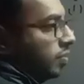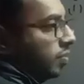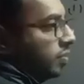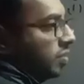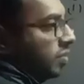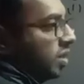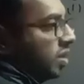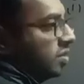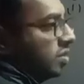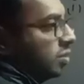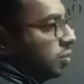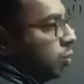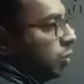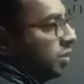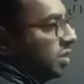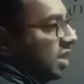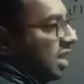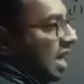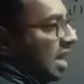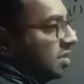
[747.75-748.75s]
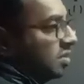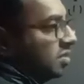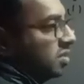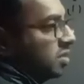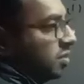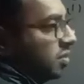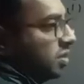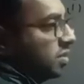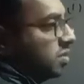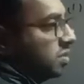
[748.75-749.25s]
This is what the
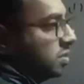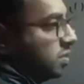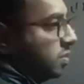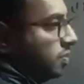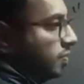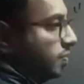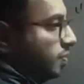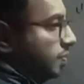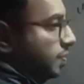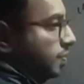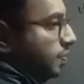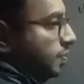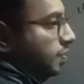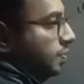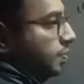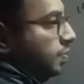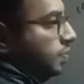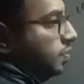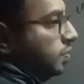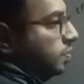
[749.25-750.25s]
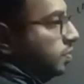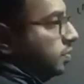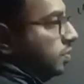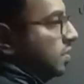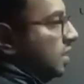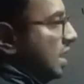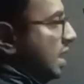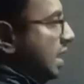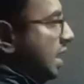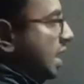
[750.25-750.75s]
answer is.
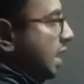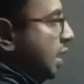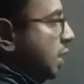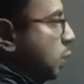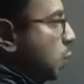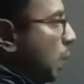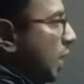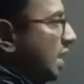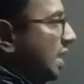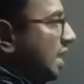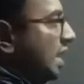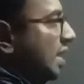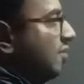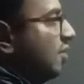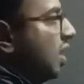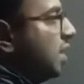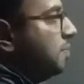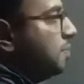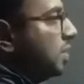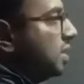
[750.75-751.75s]
21